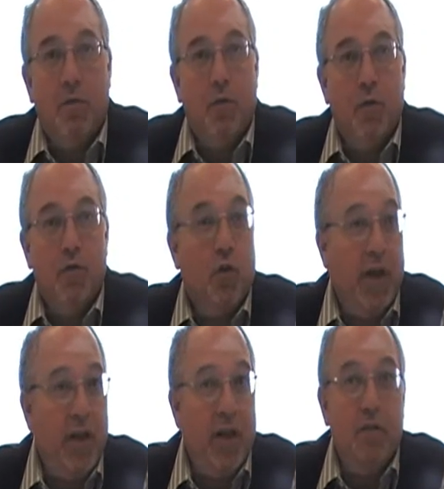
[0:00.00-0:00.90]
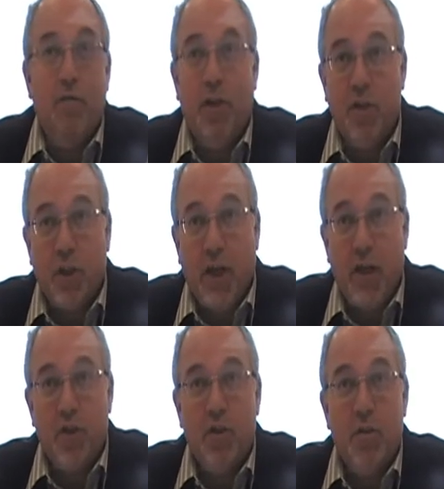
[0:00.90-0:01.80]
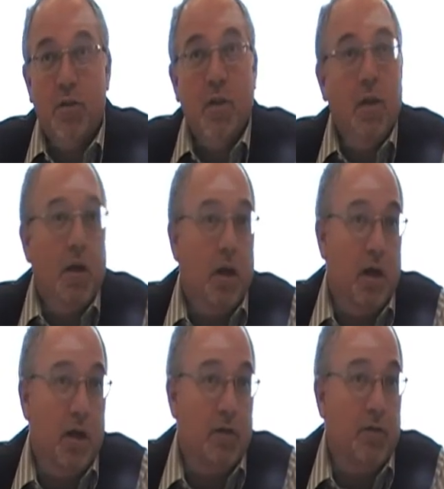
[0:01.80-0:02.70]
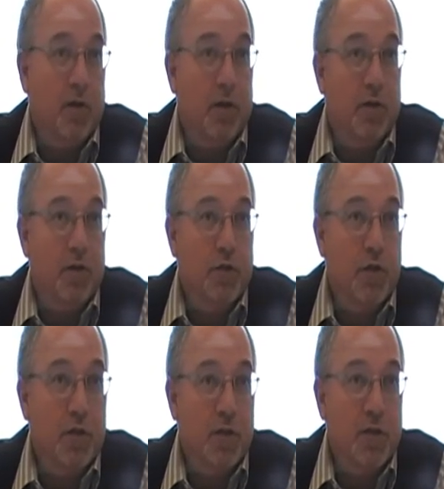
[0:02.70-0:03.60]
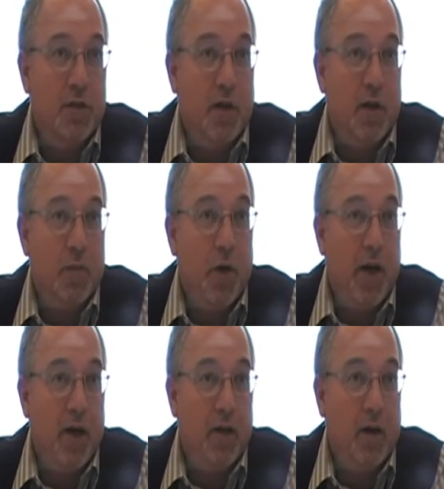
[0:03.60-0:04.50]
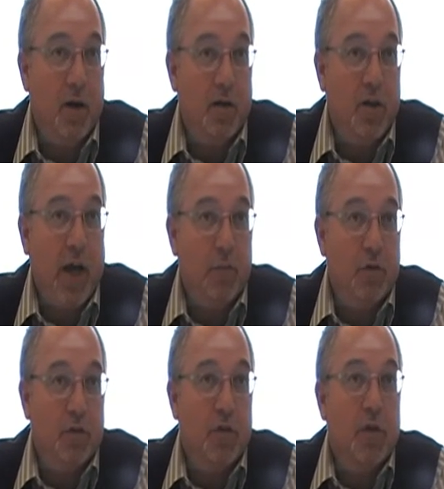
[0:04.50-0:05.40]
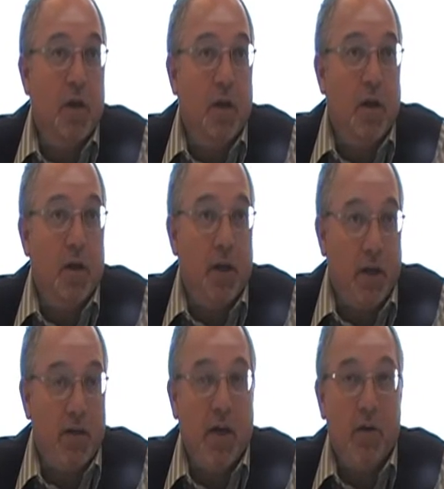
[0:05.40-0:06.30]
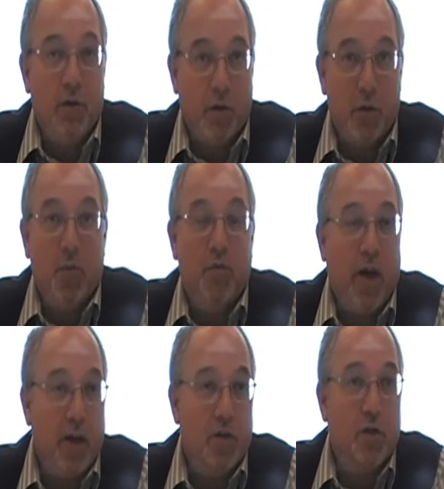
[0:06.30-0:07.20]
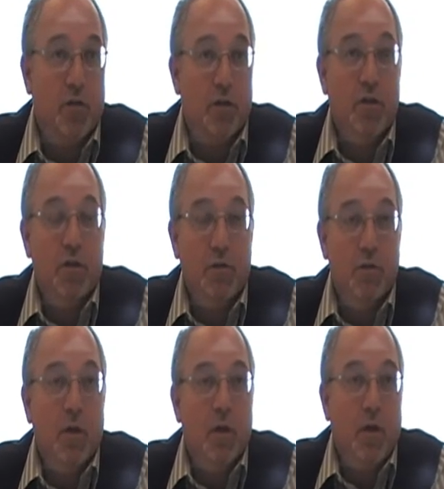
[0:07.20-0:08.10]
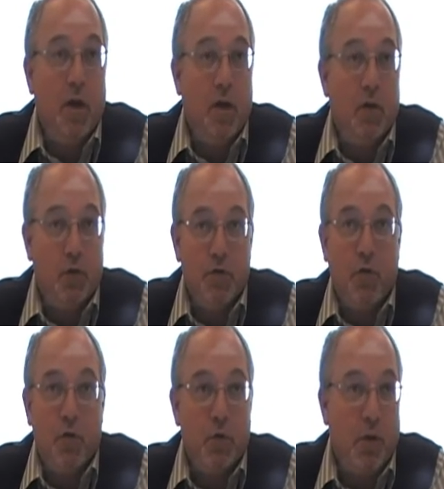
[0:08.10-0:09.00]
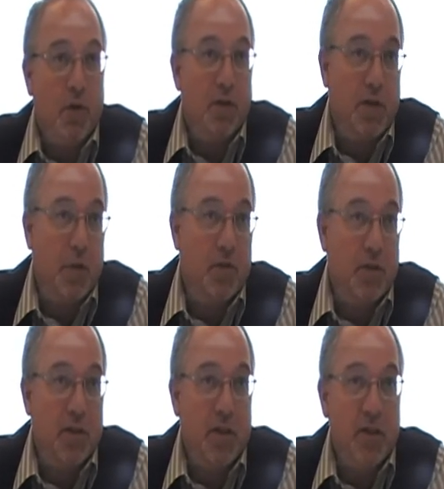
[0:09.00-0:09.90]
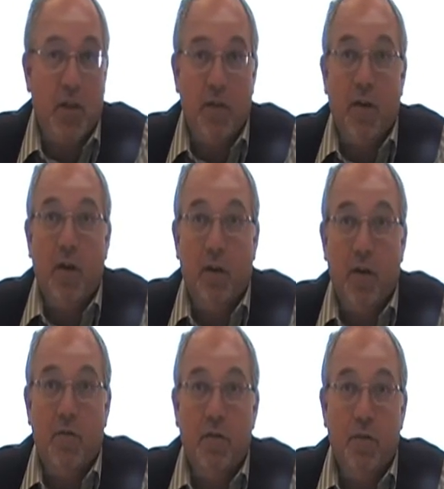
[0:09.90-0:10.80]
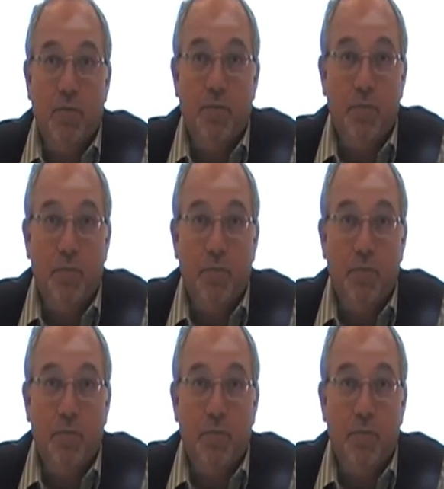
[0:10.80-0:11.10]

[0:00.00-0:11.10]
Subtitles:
for training, for education, and for other uses by our chapters in Ontario that are providing service to those folks with Alzheimer's disease and their caregivers.